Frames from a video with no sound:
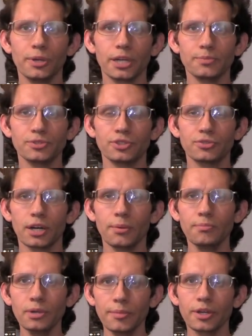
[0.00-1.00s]
pickups that try to
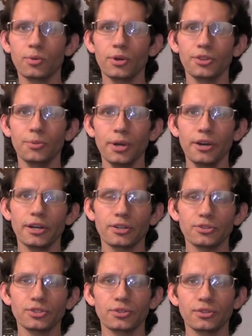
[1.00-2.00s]
mimic what the bare
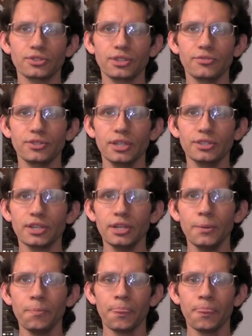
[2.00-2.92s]
knuckle sort of stuff does,